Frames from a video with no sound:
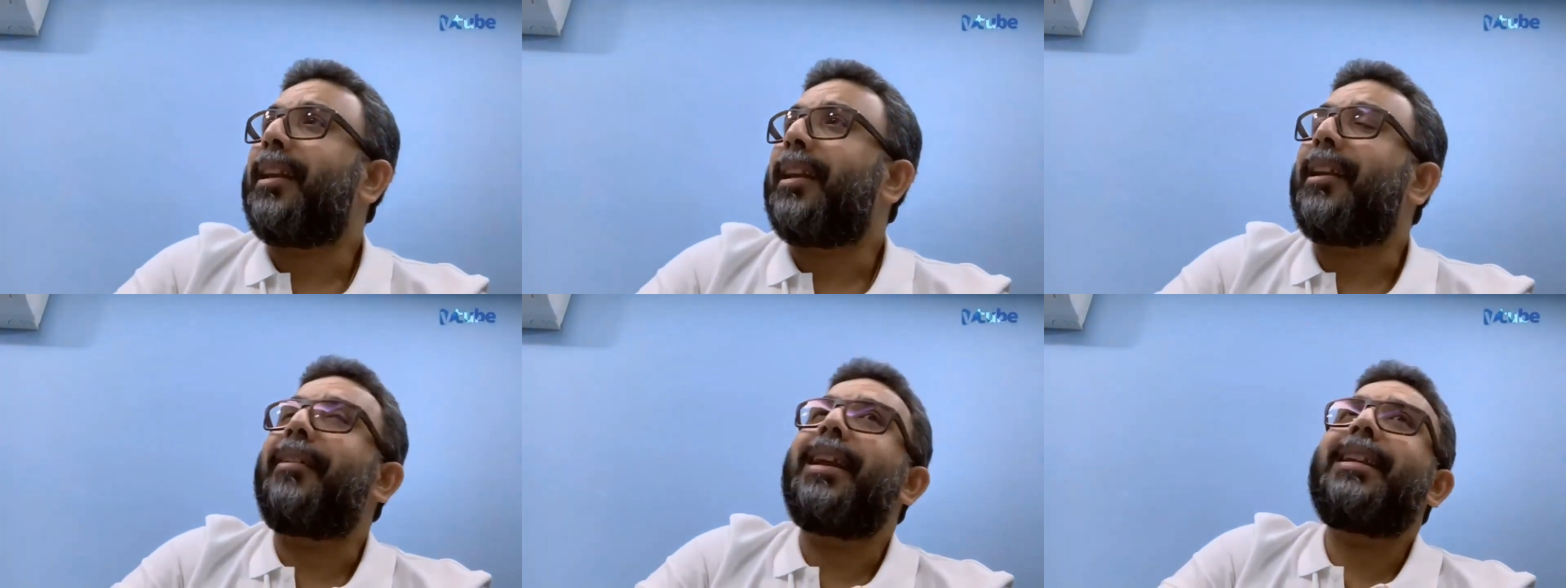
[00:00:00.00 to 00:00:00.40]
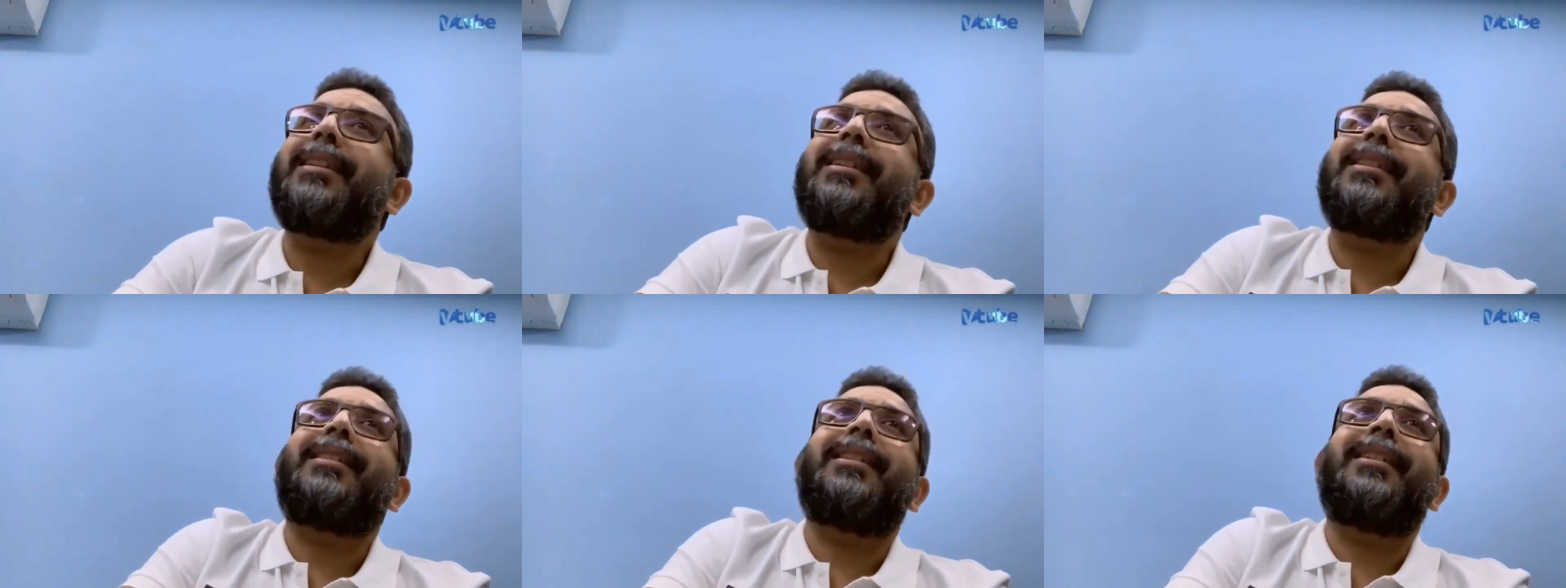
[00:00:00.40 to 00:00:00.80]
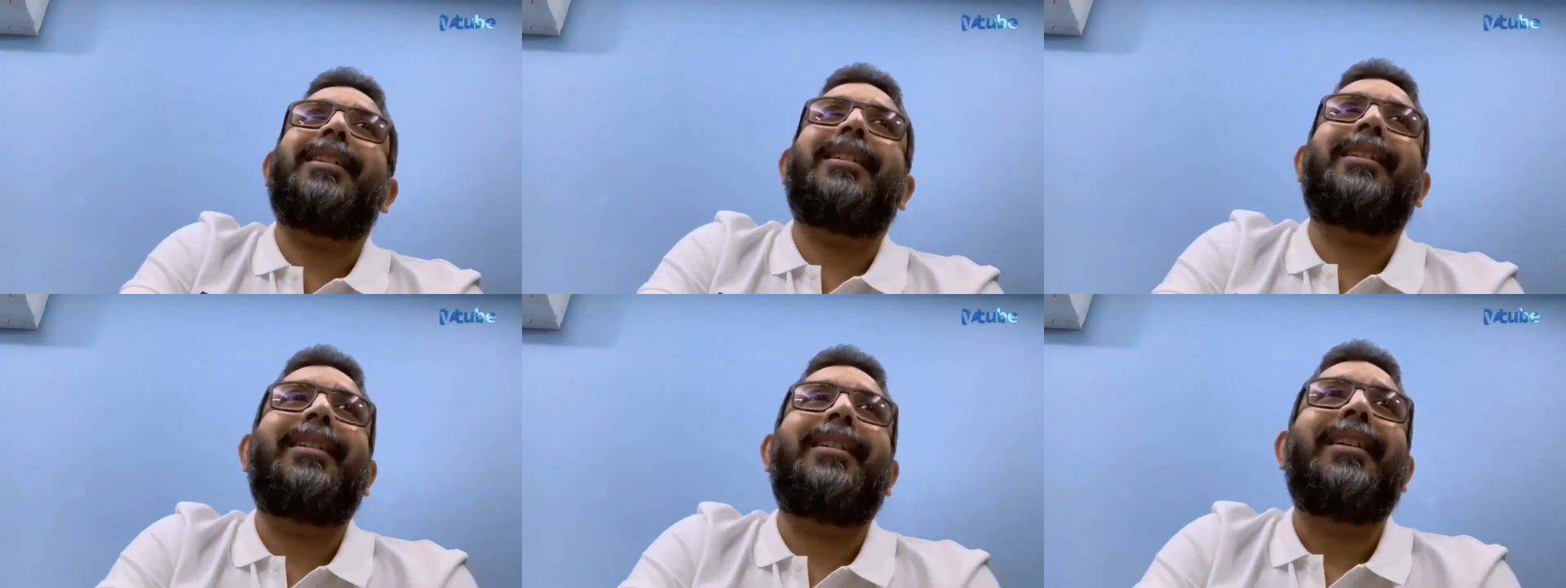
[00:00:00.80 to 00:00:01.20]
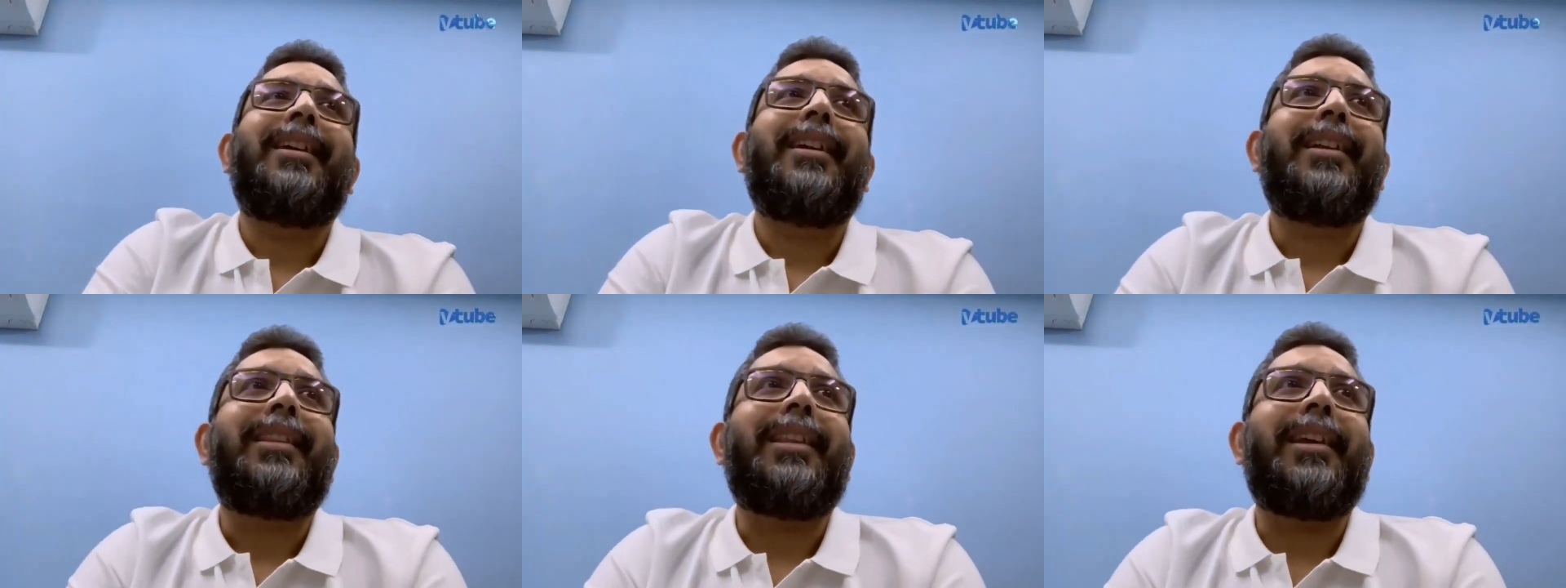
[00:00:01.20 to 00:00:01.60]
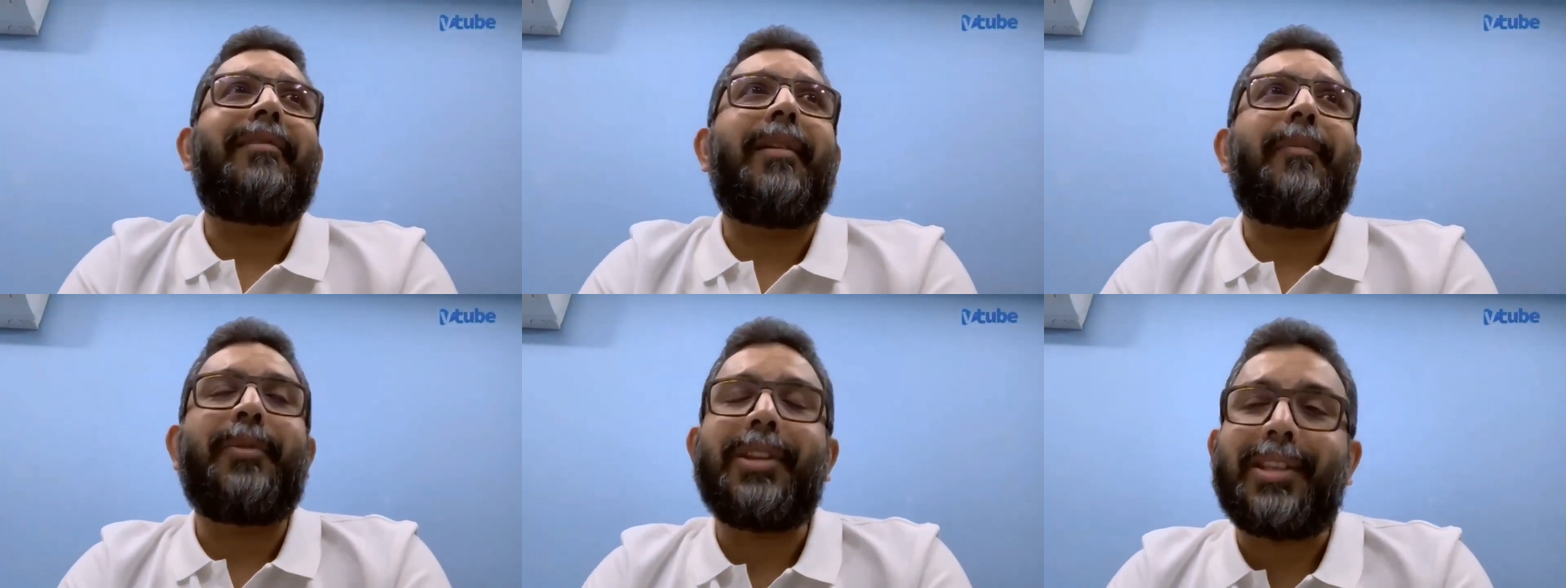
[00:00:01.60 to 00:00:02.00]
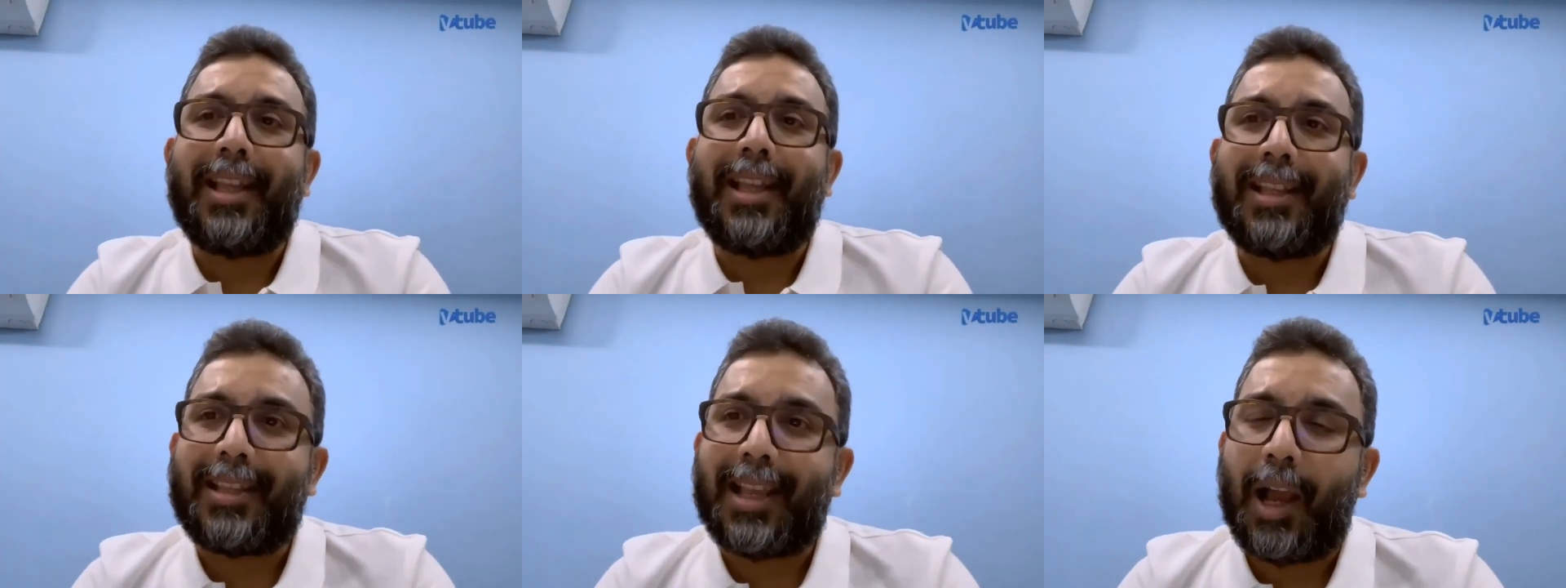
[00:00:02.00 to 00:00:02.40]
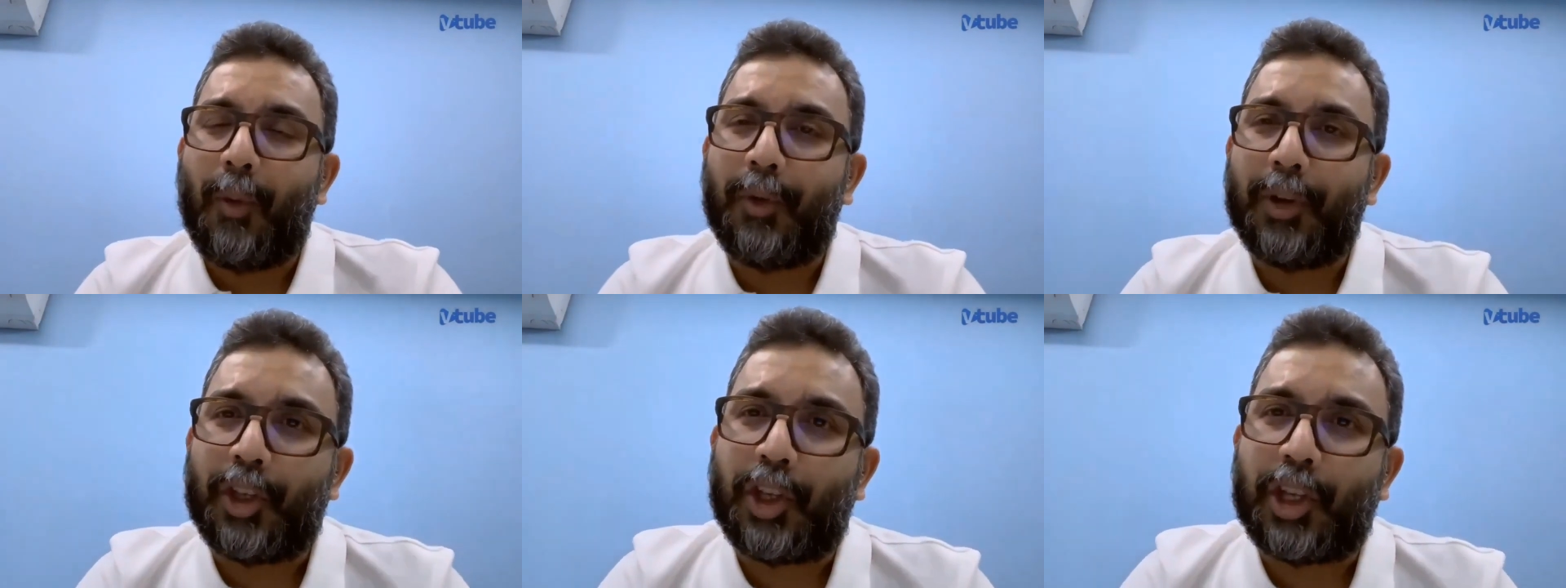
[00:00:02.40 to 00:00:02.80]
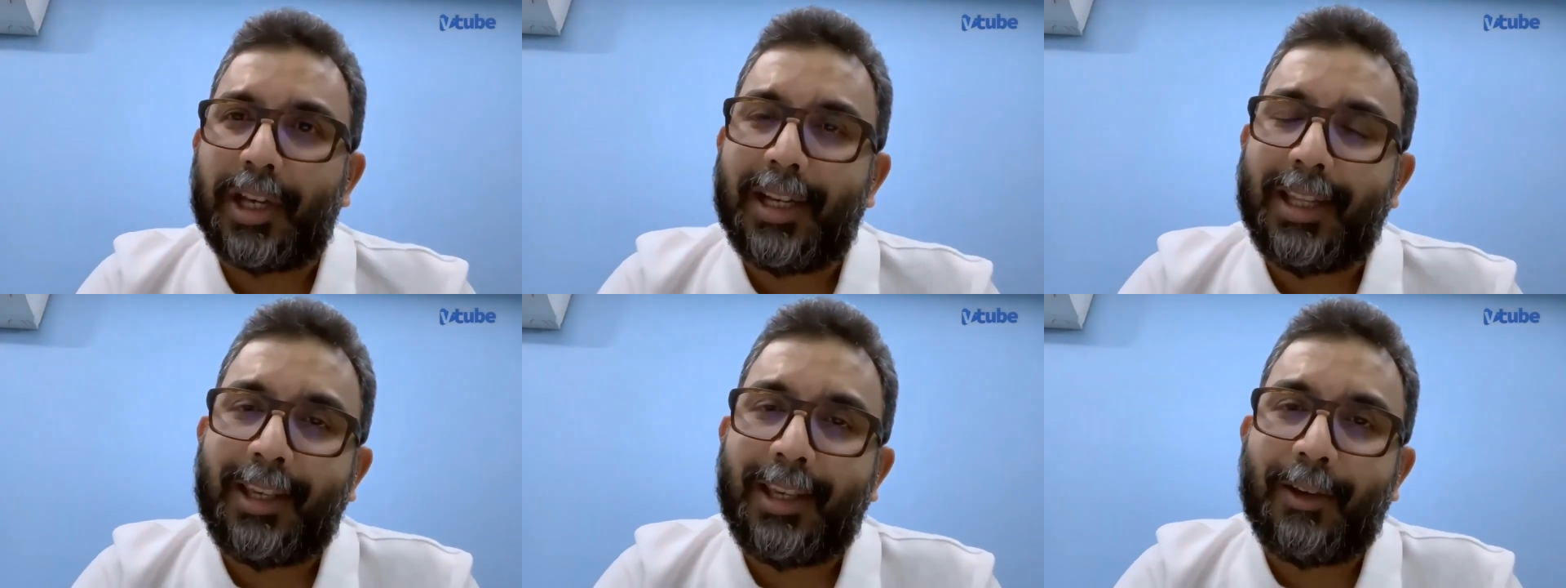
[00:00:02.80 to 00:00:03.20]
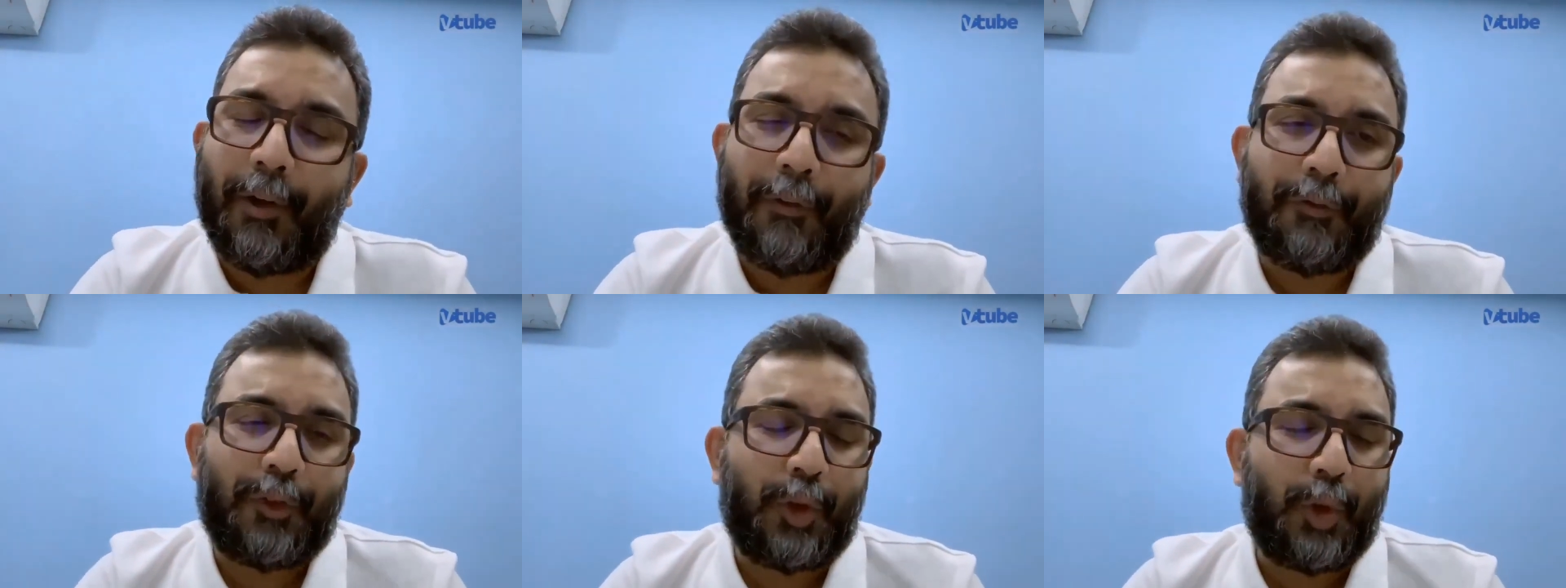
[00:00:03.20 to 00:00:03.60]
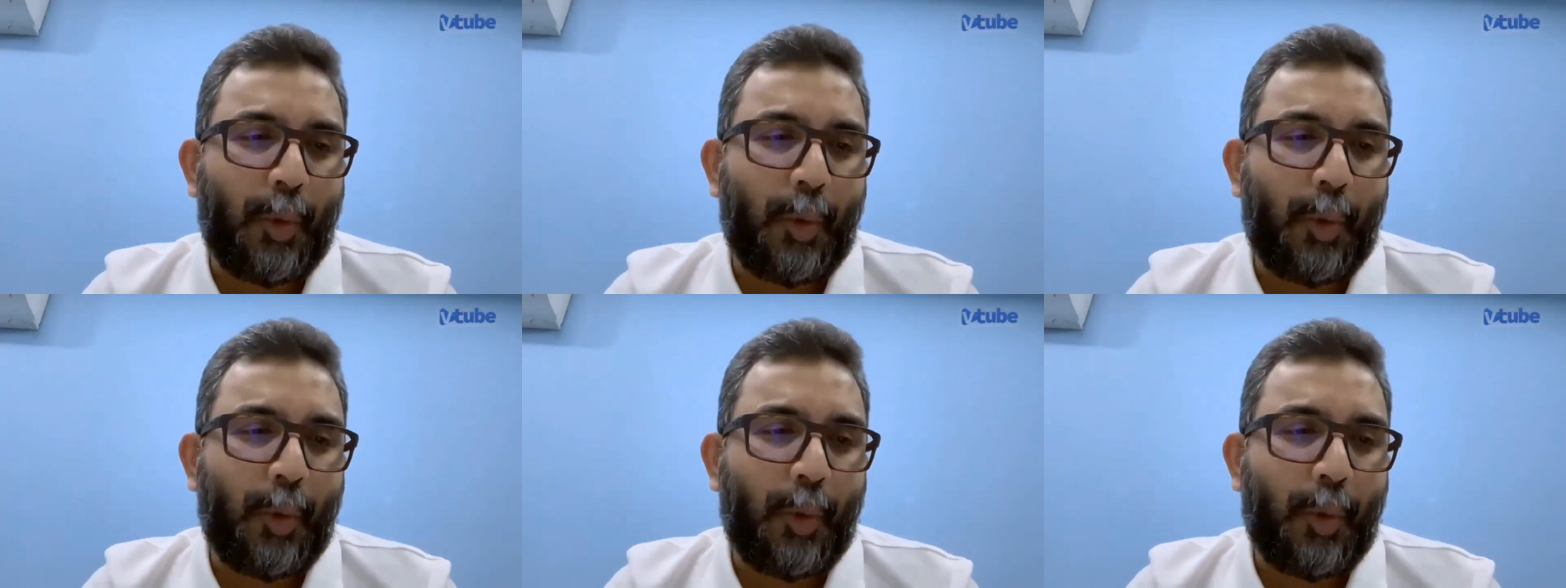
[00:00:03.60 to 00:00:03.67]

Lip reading: The greatest year that represents our journey of